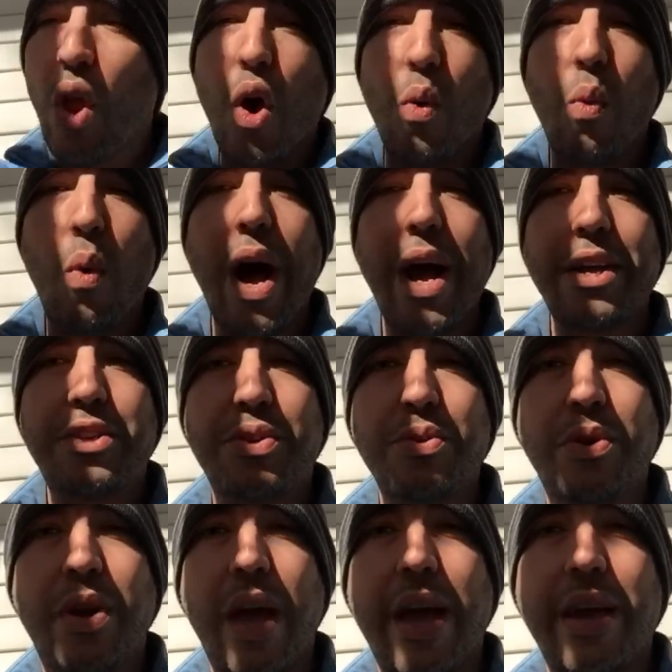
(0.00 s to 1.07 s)
a
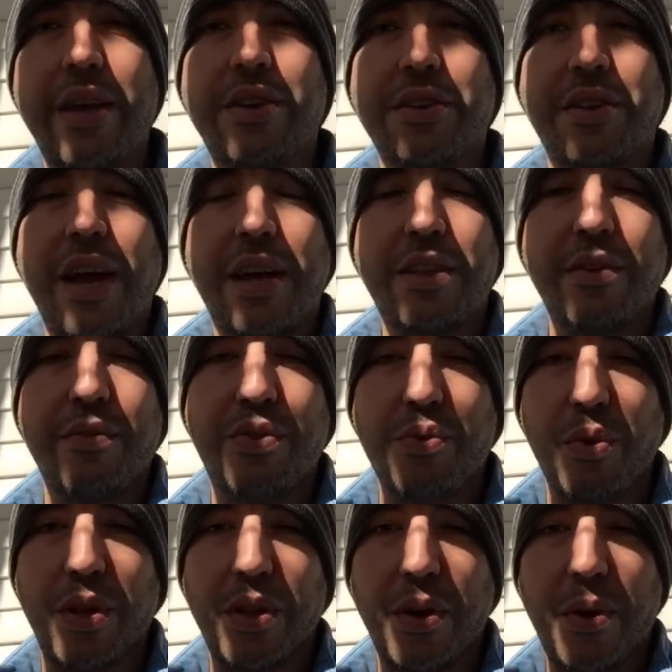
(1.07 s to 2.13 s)
Y2K detective
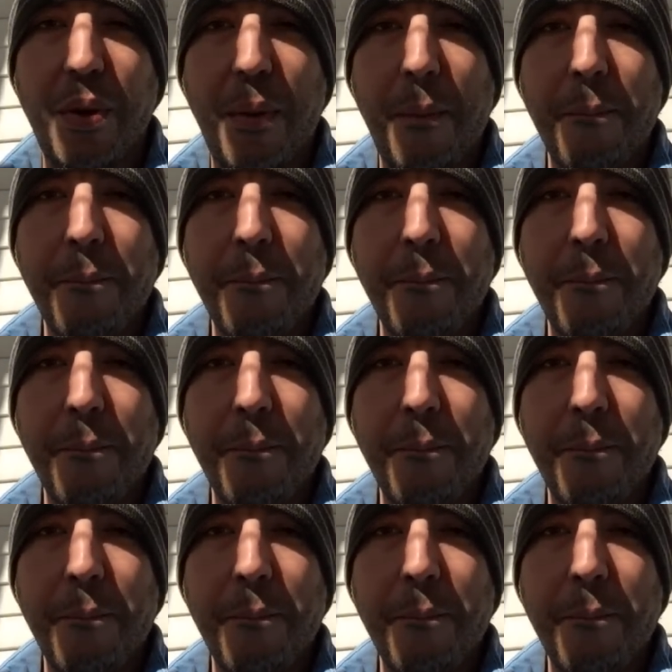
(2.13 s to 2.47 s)
thriller